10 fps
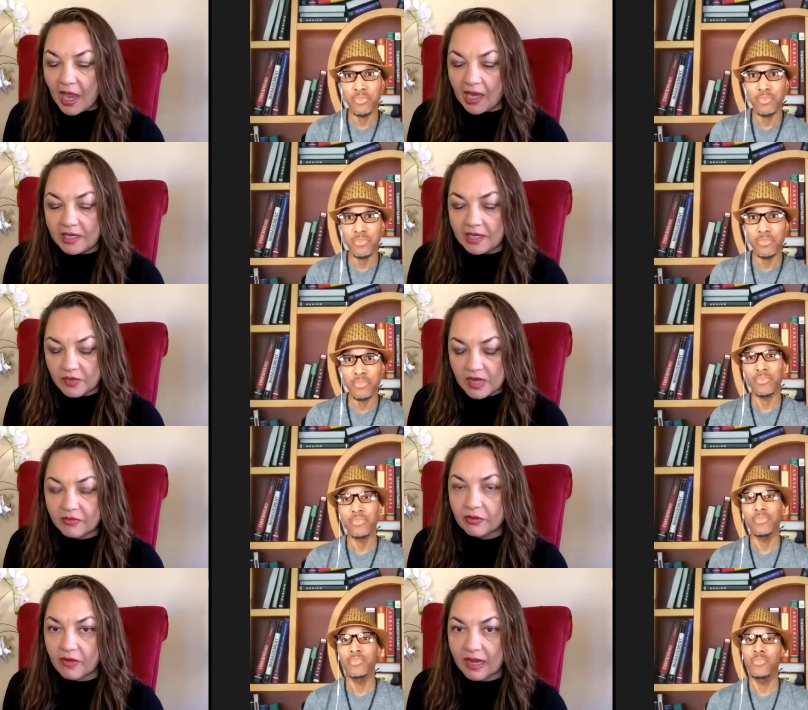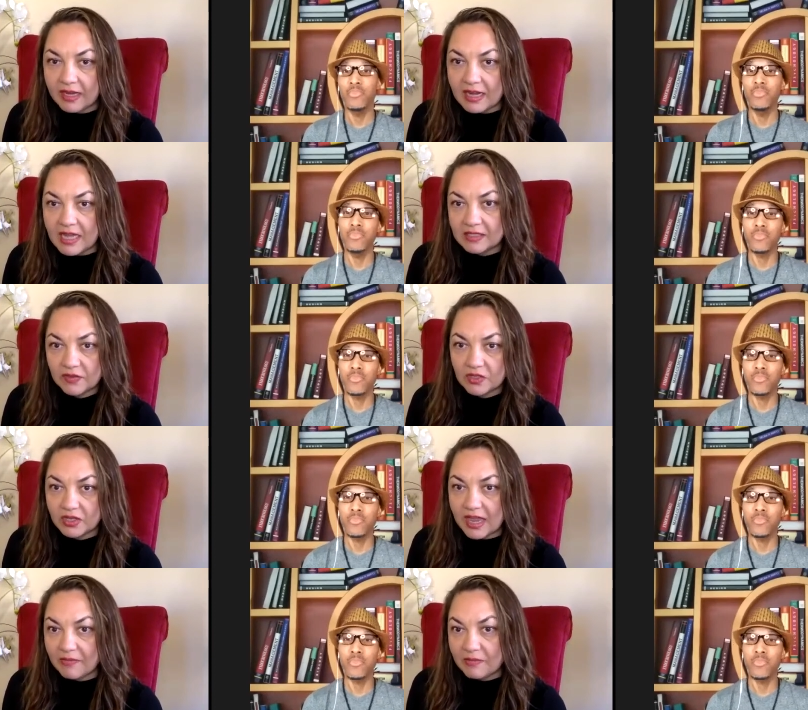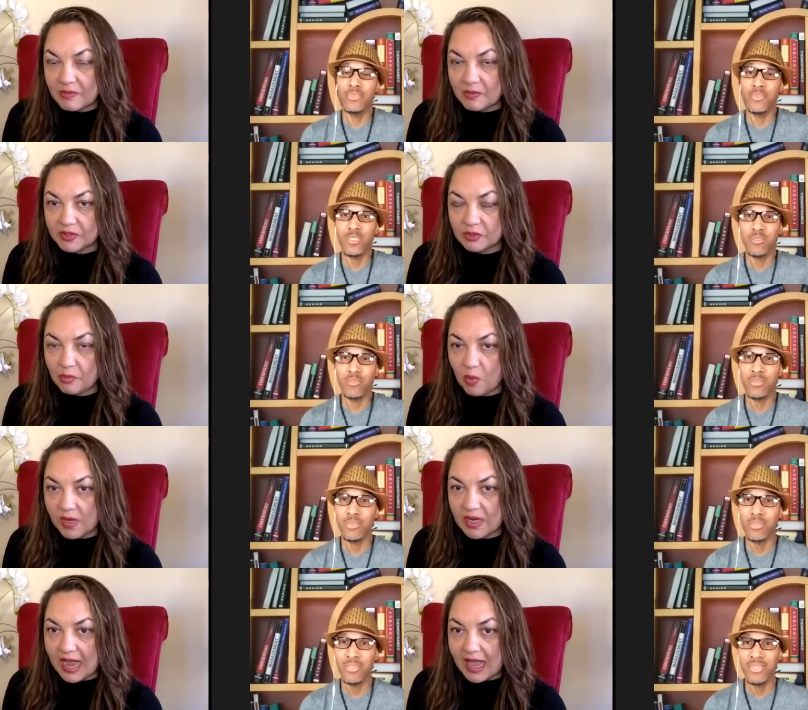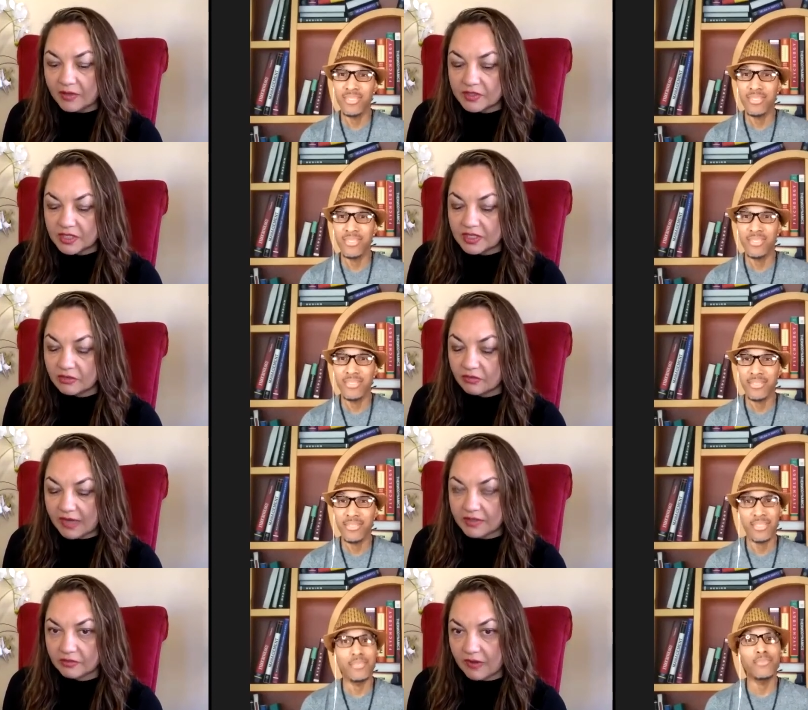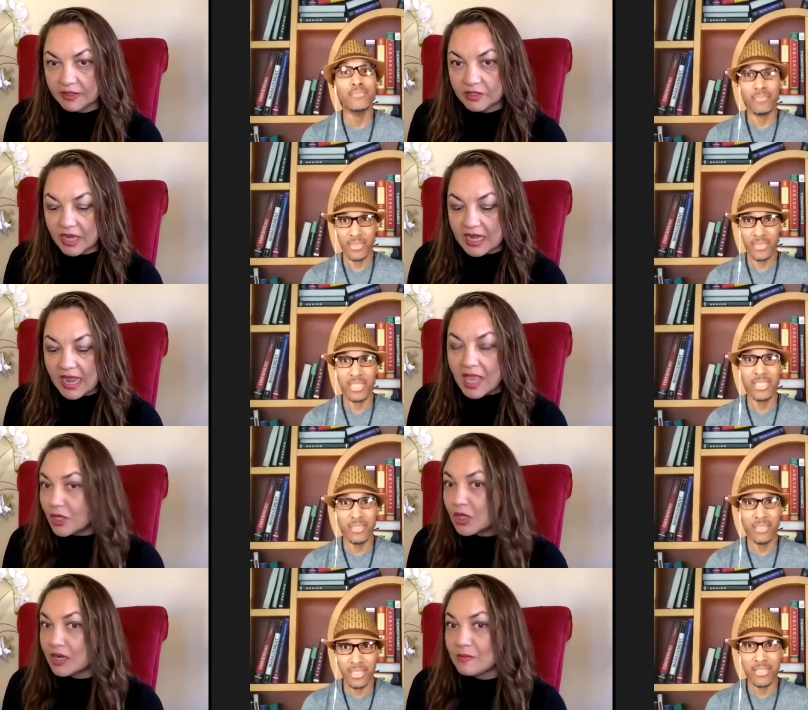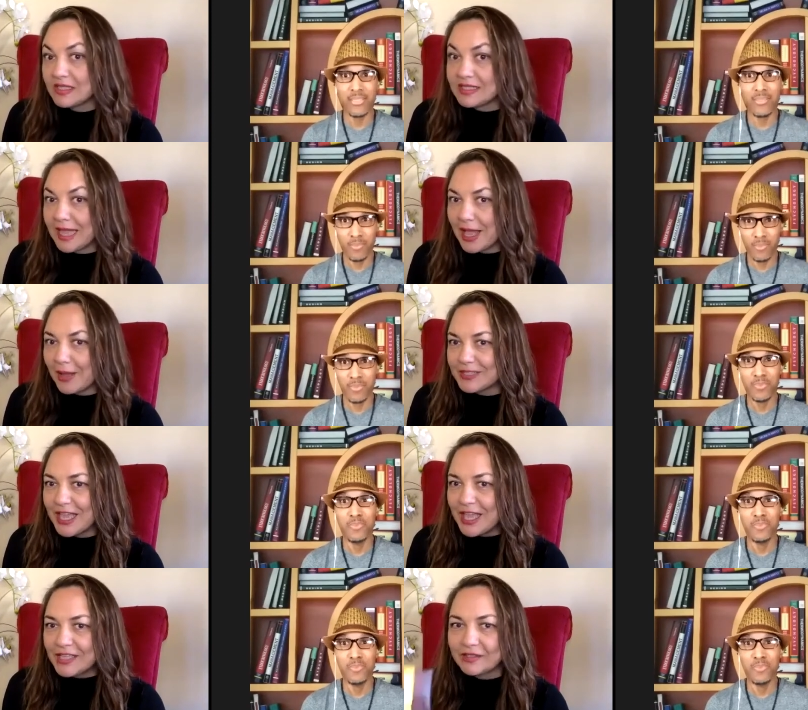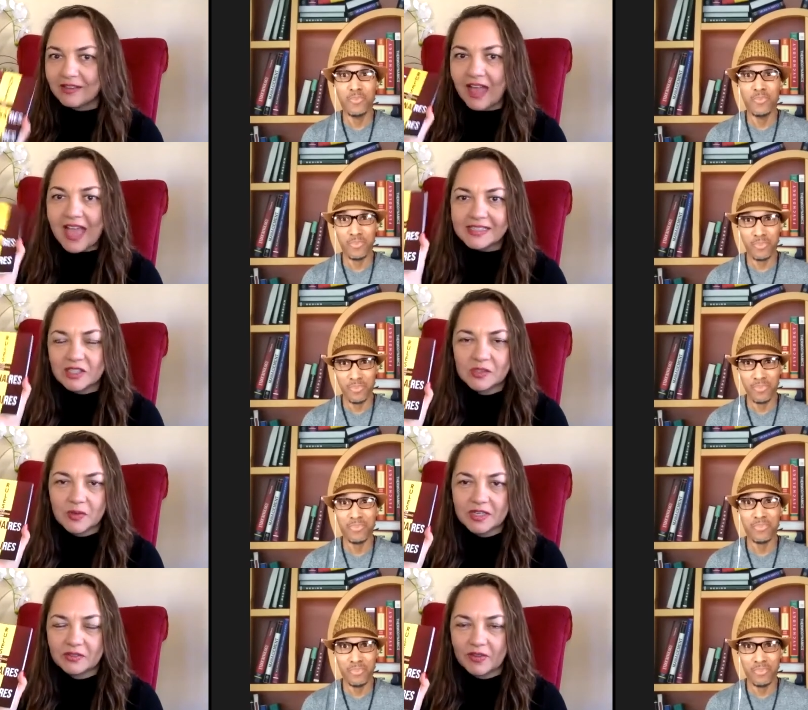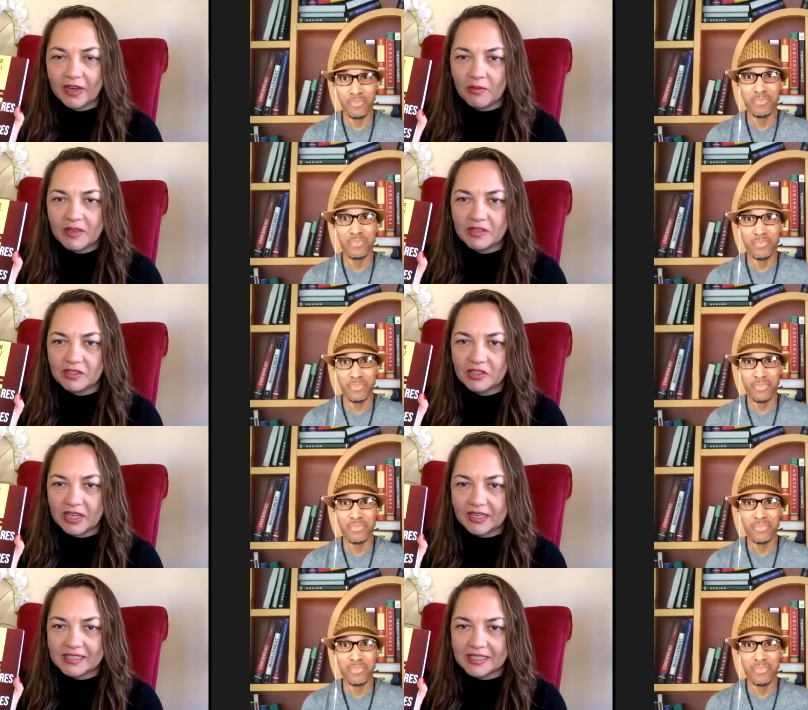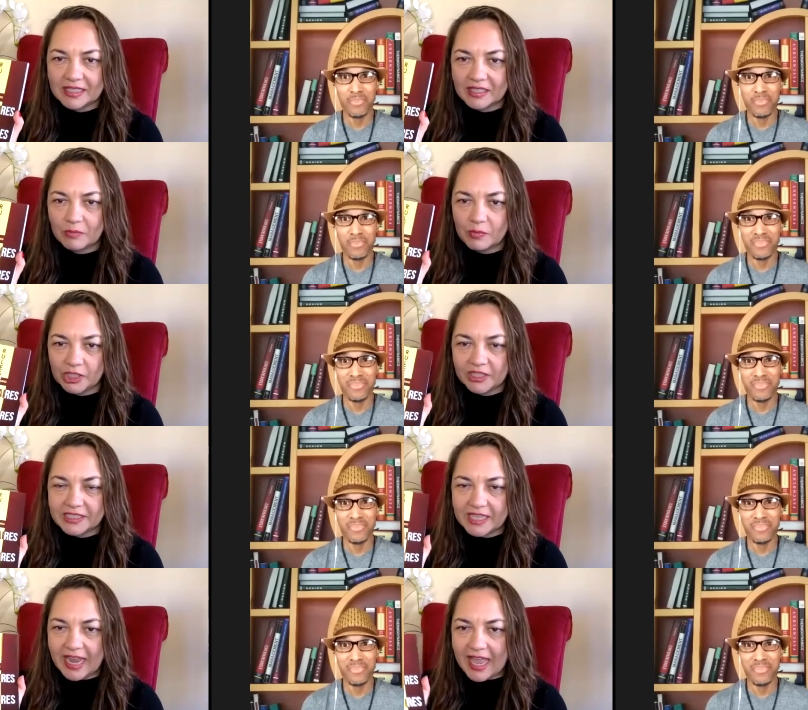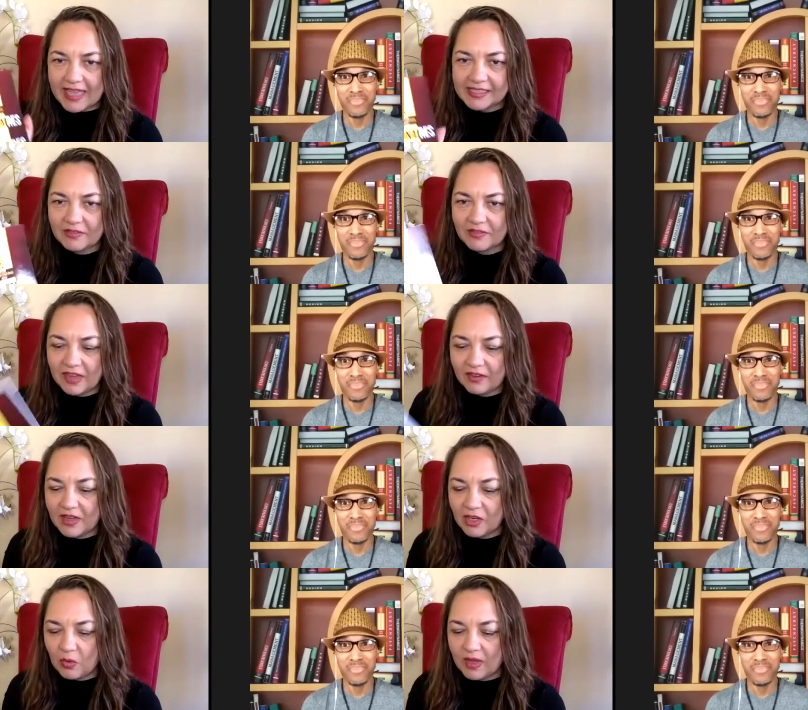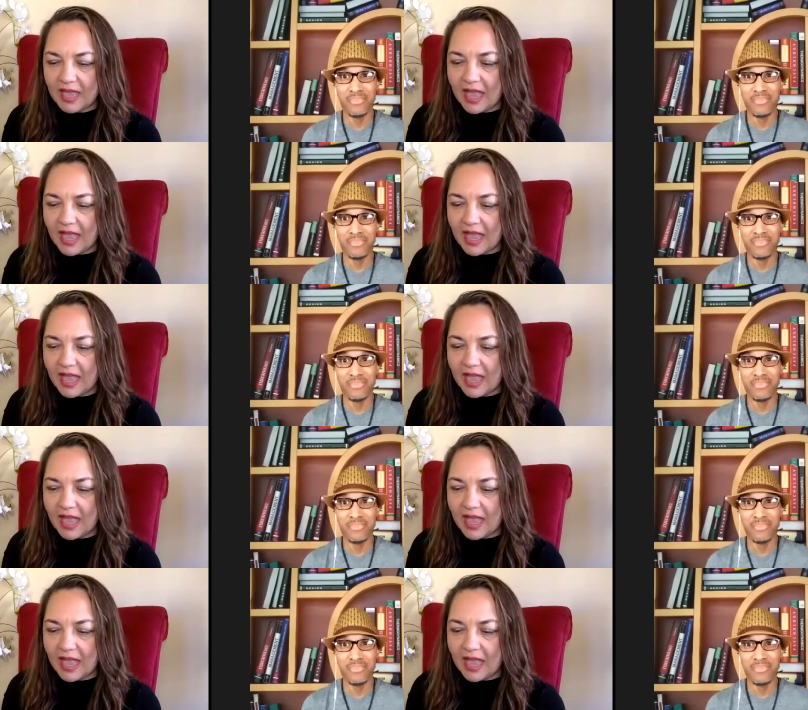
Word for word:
Speaker 1: and if you never recognize if you don't have people to point it out in the right direction you're going to miss out so guys i just wanted to recommend to check this little book that has a very quick